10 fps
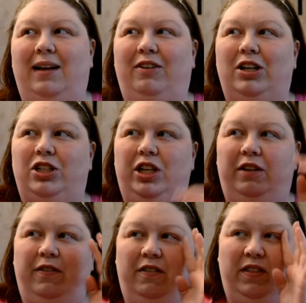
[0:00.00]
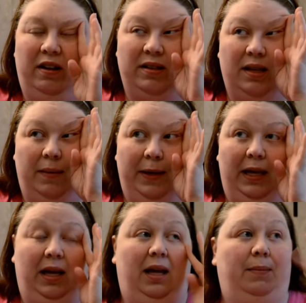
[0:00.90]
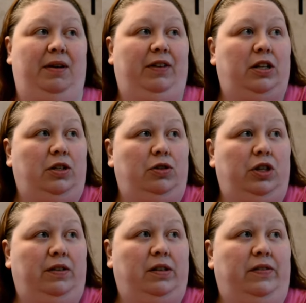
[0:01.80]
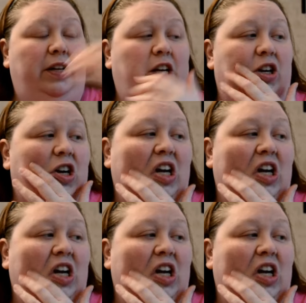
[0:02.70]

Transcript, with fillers: I've got a shelf over there. It's going to be hung up, and I've got two shelves over here.